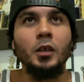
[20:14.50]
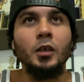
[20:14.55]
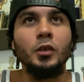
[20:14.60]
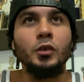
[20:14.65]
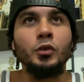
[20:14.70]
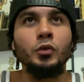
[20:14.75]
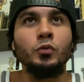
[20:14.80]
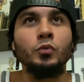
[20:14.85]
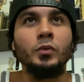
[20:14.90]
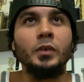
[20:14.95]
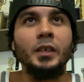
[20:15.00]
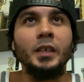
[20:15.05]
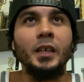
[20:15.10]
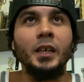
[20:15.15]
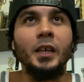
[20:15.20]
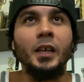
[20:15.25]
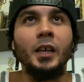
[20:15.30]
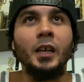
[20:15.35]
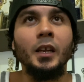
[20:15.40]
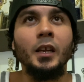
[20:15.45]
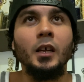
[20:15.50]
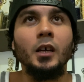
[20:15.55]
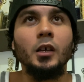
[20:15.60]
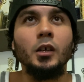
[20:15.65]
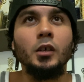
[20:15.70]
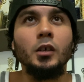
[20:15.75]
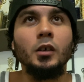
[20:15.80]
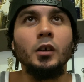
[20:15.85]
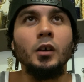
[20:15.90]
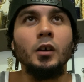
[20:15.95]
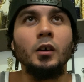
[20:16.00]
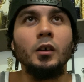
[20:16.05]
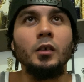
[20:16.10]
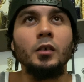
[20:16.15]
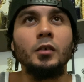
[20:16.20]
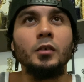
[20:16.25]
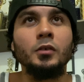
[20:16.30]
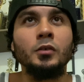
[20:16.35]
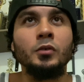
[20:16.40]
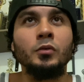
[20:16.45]
You need
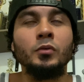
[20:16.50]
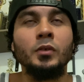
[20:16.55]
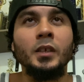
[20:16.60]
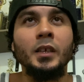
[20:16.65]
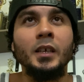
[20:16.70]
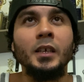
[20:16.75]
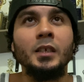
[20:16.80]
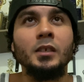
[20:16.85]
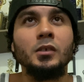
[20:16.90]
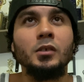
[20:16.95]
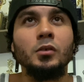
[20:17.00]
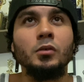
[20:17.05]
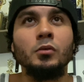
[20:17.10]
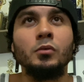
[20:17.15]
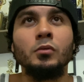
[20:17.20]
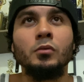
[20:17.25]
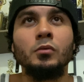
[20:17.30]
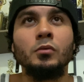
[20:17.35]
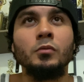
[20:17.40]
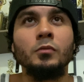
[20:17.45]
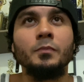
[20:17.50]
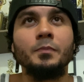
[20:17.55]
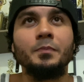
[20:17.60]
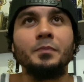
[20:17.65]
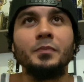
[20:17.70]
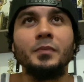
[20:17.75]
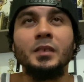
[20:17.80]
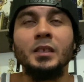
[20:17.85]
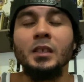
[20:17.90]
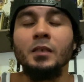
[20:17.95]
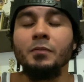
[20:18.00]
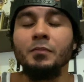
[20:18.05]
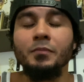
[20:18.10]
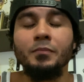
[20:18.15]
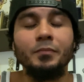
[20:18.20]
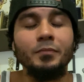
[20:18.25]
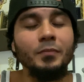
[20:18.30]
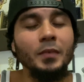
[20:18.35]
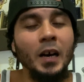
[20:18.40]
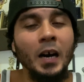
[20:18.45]
to
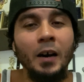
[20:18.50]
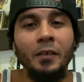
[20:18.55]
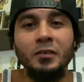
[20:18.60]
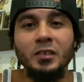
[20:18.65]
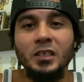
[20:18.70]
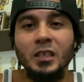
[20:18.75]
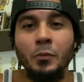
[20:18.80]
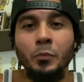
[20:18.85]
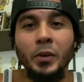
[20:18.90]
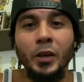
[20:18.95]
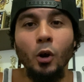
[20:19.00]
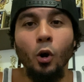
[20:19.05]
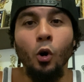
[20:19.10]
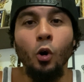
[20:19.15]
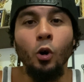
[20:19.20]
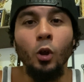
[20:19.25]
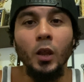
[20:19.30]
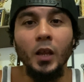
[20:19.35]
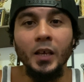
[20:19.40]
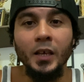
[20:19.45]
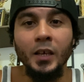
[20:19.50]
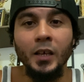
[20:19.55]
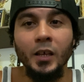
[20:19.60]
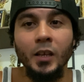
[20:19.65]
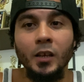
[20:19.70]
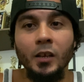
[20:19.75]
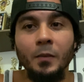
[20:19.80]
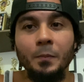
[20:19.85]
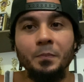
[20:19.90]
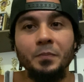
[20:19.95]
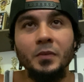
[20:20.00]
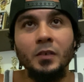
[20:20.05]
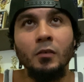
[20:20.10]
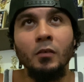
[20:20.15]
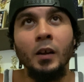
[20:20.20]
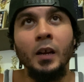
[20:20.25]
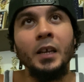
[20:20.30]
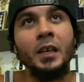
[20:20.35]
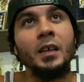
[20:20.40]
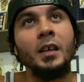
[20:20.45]
obviously be all in,
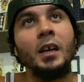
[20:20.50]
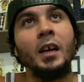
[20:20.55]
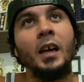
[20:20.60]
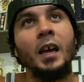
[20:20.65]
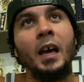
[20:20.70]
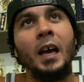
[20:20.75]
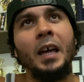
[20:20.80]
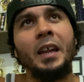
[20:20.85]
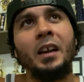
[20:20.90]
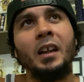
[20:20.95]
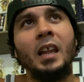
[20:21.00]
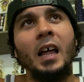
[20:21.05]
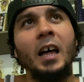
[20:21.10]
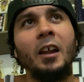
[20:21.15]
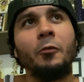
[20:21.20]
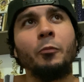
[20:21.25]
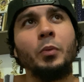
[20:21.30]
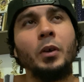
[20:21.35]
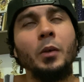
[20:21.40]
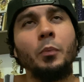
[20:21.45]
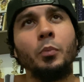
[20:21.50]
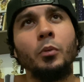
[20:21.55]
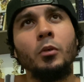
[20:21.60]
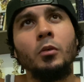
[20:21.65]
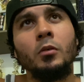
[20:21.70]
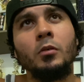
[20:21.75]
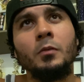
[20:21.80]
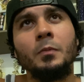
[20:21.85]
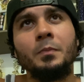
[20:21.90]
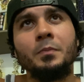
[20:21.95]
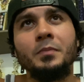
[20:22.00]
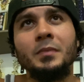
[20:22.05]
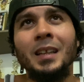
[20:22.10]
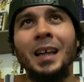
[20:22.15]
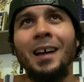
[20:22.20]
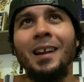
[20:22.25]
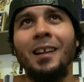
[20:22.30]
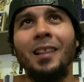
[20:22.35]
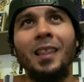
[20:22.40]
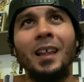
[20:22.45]
right? And a lot of people,
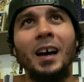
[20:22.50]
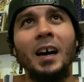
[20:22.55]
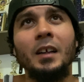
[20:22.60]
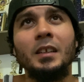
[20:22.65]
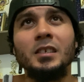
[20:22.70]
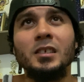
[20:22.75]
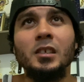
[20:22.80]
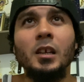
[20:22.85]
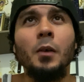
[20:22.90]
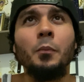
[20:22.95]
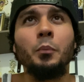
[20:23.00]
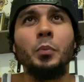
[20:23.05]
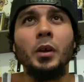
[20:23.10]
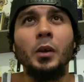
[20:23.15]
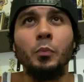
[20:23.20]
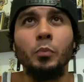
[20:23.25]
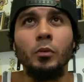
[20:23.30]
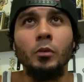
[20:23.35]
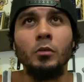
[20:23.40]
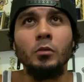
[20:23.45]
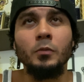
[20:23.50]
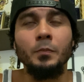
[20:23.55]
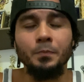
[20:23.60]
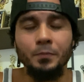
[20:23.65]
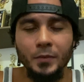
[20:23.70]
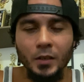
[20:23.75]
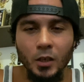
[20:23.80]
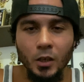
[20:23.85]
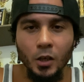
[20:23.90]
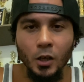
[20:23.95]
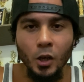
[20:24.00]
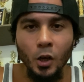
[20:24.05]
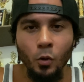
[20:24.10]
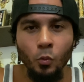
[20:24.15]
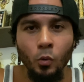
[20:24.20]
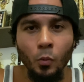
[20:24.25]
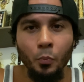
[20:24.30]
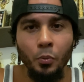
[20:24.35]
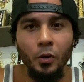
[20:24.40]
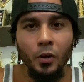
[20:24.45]
not a lot, some people
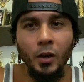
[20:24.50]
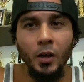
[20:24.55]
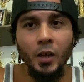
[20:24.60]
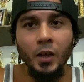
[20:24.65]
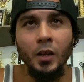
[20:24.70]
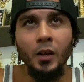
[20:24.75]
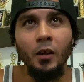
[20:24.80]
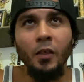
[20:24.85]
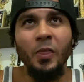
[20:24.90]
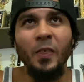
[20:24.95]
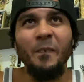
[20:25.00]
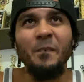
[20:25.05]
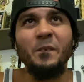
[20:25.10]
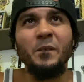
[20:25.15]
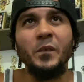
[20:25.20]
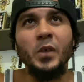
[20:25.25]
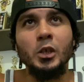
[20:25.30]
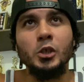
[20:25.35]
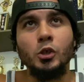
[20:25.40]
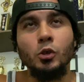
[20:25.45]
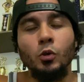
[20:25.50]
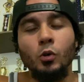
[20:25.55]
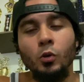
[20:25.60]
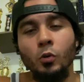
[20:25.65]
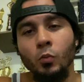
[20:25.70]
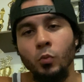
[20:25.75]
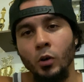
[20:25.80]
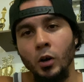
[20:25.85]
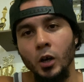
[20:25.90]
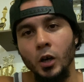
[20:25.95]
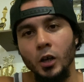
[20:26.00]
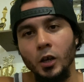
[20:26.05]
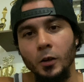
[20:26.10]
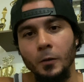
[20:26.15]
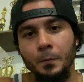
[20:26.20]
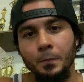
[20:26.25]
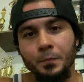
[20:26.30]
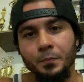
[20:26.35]
will put in the physical work.